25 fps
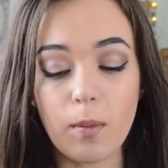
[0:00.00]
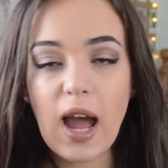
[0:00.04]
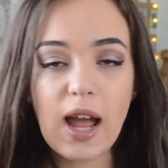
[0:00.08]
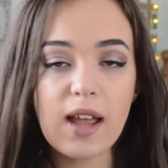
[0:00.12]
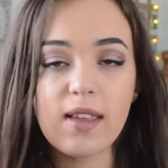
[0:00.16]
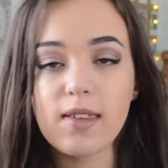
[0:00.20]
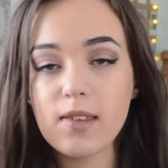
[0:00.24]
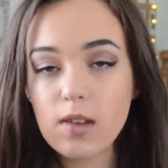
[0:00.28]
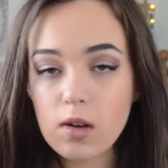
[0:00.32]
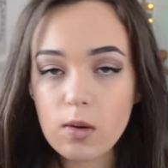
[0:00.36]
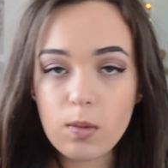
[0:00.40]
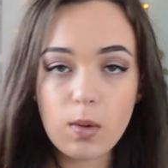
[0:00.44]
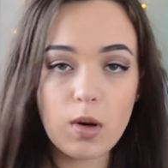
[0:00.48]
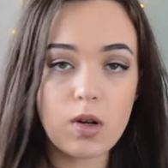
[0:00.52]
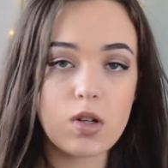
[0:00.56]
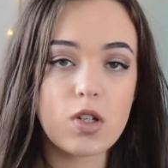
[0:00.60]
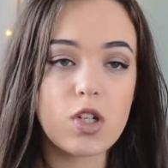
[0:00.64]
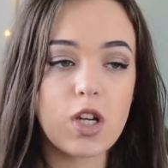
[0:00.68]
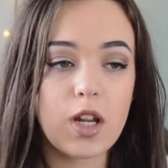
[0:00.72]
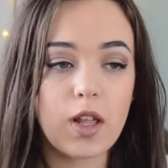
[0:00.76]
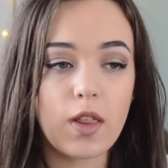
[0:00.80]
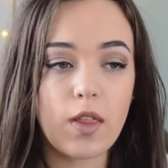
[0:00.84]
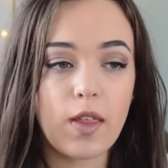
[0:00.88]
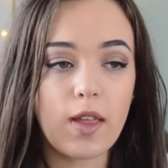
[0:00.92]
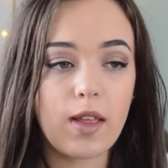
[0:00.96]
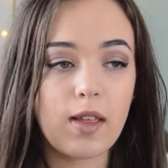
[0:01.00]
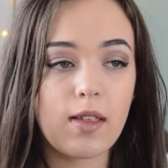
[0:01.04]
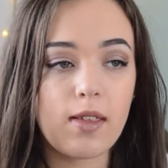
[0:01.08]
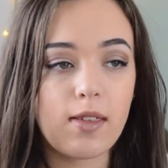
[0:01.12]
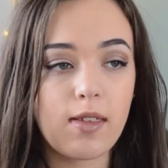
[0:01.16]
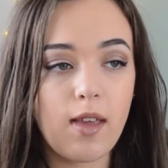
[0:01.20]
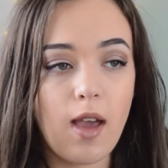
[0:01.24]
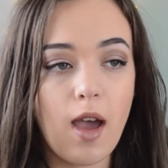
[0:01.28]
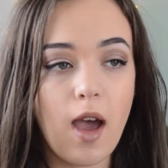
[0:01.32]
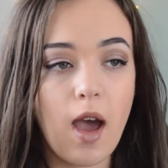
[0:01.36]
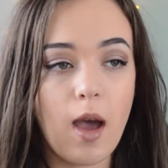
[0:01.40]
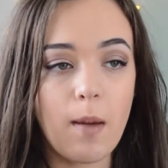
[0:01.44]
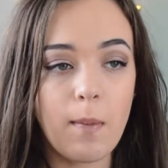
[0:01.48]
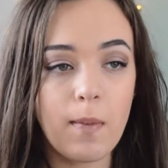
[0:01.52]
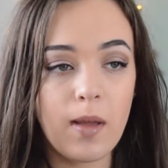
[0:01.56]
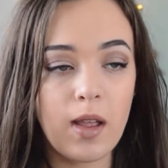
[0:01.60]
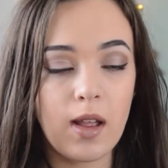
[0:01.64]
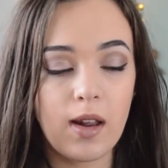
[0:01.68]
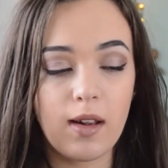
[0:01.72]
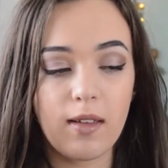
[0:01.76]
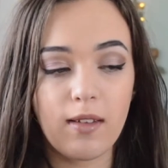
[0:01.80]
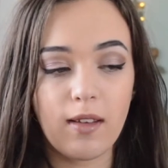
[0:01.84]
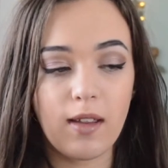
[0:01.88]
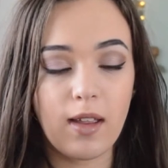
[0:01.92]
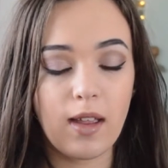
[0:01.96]
As you're watching this,
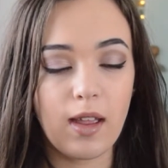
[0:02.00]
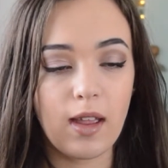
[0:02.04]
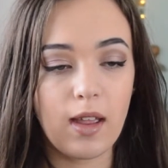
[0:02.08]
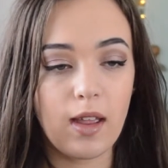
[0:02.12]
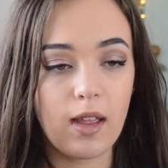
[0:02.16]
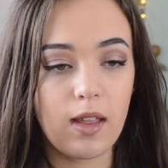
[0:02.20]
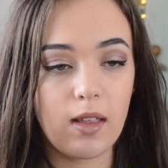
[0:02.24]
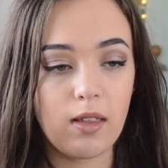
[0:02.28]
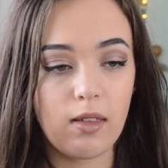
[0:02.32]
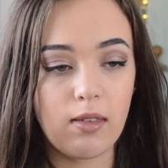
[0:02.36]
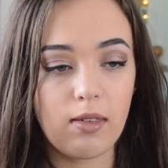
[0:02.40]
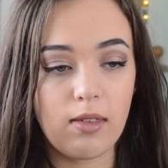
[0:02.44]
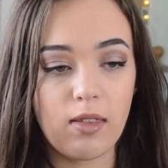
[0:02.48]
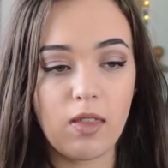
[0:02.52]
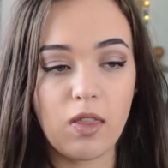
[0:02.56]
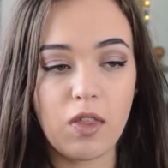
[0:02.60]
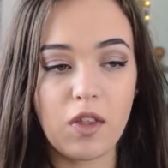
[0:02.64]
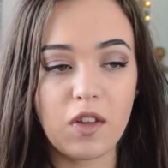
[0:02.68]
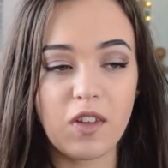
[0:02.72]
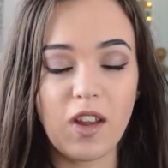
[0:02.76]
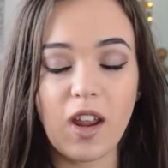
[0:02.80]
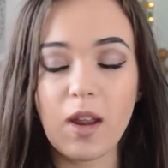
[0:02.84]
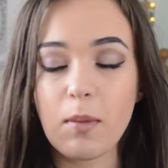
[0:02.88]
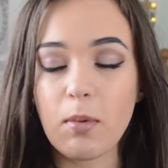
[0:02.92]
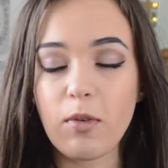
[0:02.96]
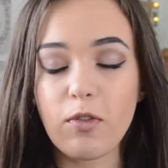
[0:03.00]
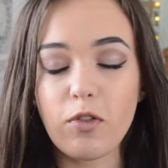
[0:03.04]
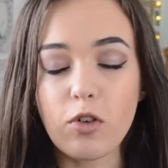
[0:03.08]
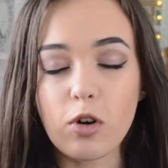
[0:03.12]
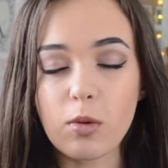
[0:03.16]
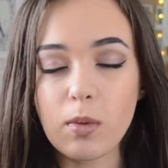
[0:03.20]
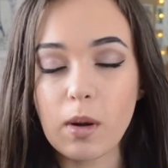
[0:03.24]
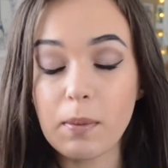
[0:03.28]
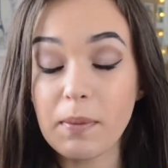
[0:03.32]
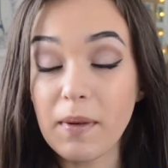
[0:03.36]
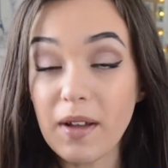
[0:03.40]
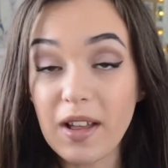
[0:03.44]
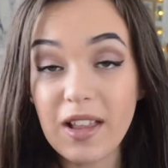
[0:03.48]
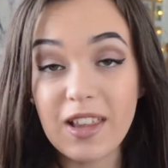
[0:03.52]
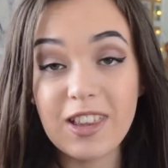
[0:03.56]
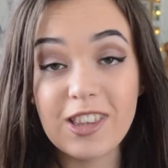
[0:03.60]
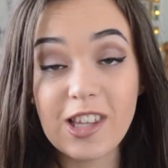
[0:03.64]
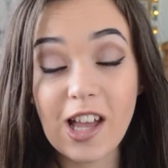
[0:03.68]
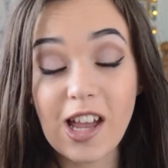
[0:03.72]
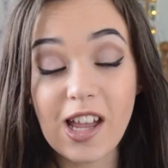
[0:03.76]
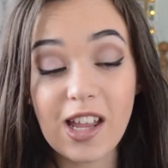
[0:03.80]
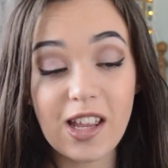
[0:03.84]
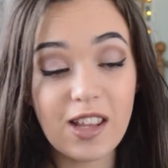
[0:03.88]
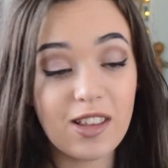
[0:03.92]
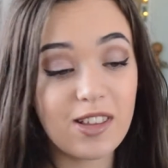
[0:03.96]
it is the day before my
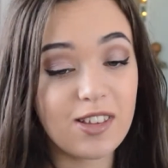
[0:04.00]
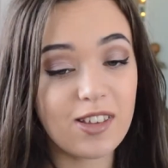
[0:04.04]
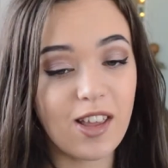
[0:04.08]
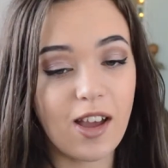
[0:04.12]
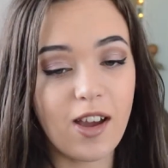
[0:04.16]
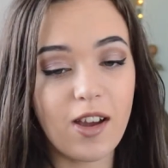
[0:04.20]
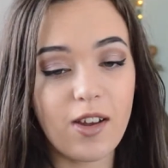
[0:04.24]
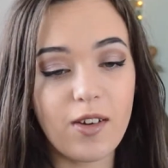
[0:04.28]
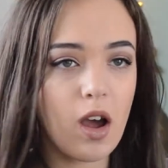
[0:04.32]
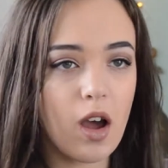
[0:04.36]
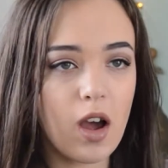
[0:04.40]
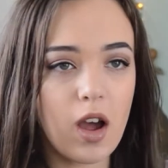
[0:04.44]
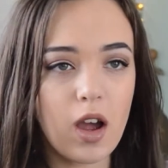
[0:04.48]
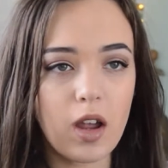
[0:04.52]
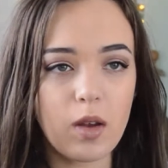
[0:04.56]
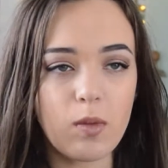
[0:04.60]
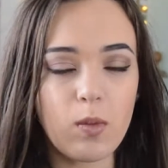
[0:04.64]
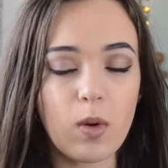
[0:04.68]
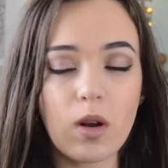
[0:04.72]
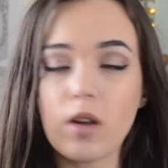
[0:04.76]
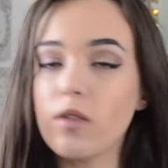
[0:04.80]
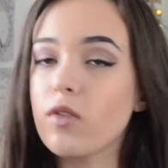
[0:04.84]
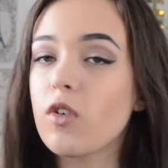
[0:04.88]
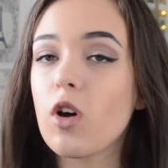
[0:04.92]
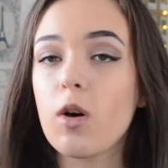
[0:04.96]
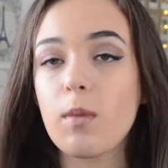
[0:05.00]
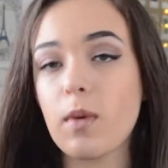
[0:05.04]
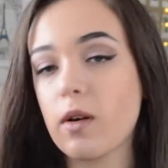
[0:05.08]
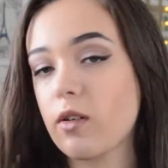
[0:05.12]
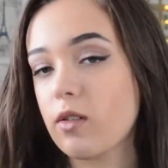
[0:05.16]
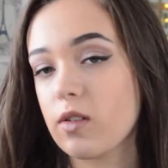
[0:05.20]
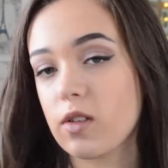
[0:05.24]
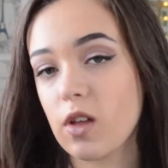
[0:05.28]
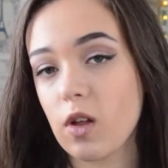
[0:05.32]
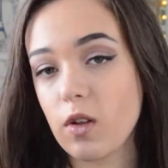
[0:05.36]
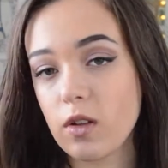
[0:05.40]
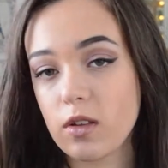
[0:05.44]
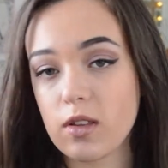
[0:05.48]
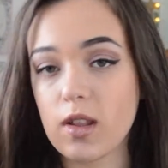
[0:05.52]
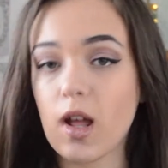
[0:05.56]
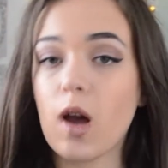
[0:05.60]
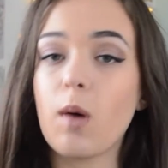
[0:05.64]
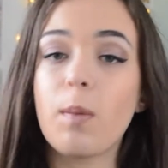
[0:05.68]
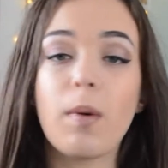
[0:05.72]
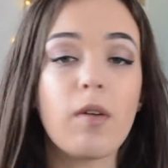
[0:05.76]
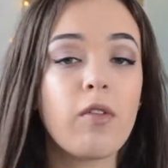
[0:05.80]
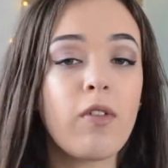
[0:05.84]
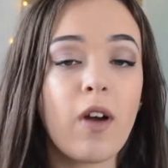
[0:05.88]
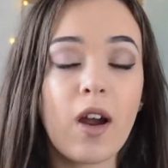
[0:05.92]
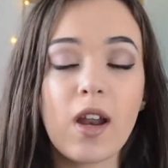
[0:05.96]
birthday, so I will have got my results now,
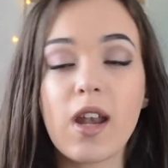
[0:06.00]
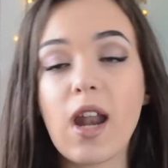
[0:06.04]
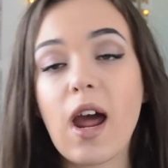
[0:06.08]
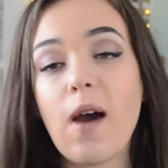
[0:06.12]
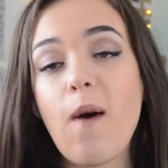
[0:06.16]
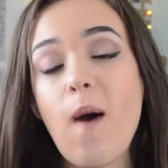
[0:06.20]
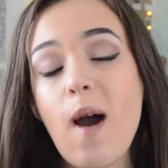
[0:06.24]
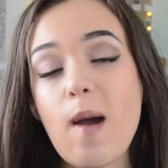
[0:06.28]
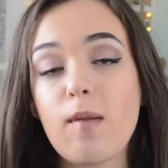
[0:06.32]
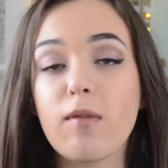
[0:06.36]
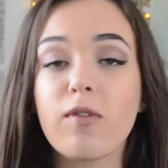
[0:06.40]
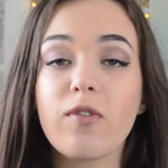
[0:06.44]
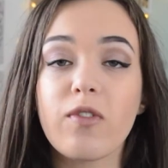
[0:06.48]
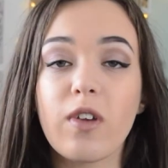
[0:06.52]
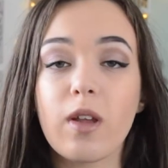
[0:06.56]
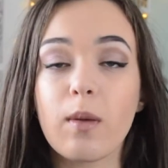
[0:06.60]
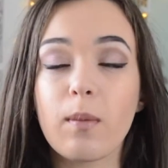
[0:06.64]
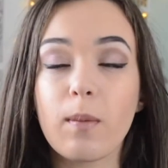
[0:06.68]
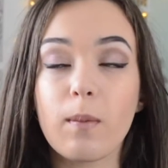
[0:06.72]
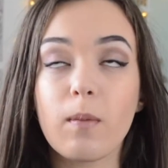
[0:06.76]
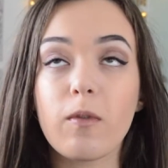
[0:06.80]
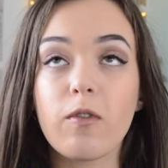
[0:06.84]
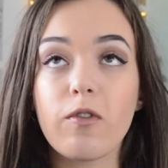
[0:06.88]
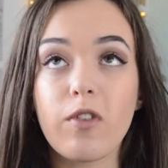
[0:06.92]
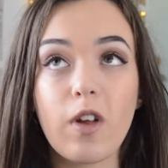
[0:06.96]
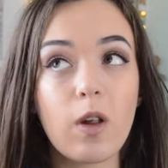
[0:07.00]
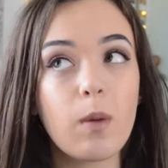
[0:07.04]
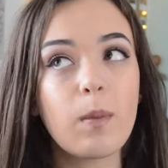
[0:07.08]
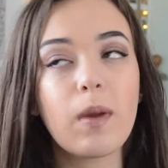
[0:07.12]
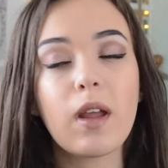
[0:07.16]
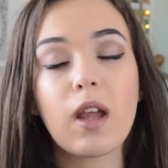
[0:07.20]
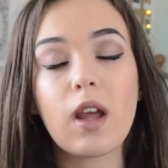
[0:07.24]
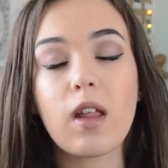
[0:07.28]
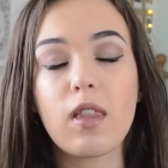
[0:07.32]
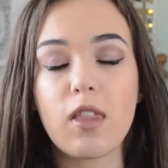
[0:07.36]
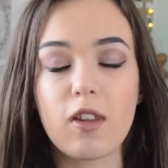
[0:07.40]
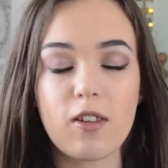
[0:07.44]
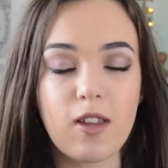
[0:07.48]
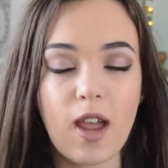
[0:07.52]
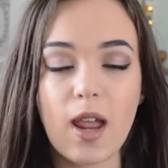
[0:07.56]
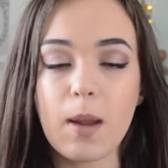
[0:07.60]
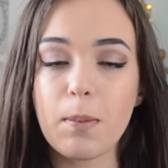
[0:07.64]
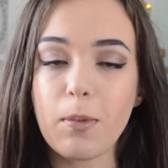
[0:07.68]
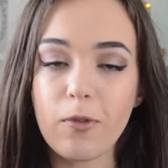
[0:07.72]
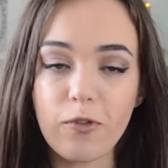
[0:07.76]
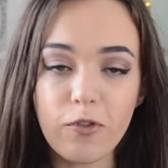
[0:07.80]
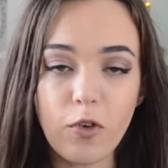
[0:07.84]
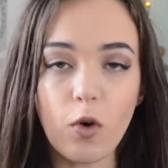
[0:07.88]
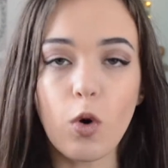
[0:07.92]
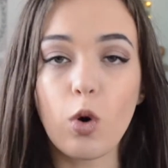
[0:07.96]
but right now I'm filming the day
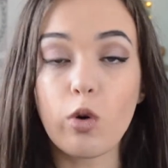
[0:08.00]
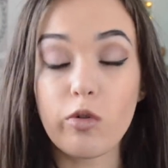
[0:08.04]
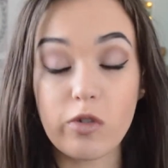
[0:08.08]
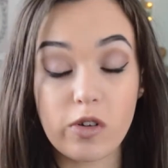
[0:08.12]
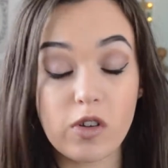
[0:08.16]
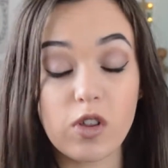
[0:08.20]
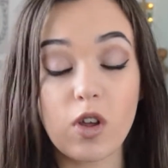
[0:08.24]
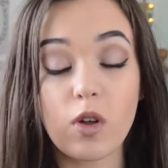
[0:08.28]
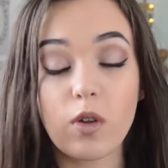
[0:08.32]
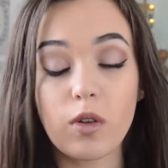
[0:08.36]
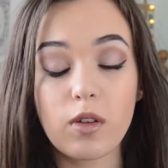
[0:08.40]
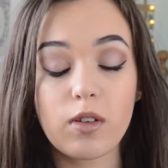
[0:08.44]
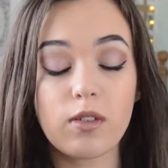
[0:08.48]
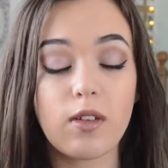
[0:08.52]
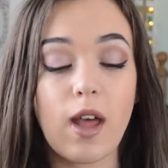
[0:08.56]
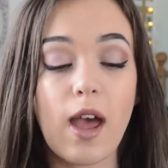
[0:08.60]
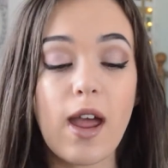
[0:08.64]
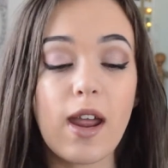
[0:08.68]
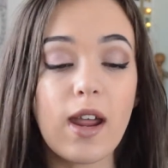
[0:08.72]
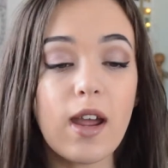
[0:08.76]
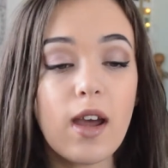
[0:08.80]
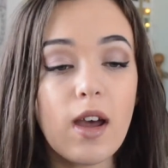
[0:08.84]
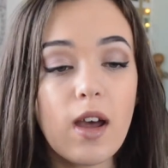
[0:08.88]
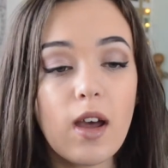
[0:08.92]
before results day,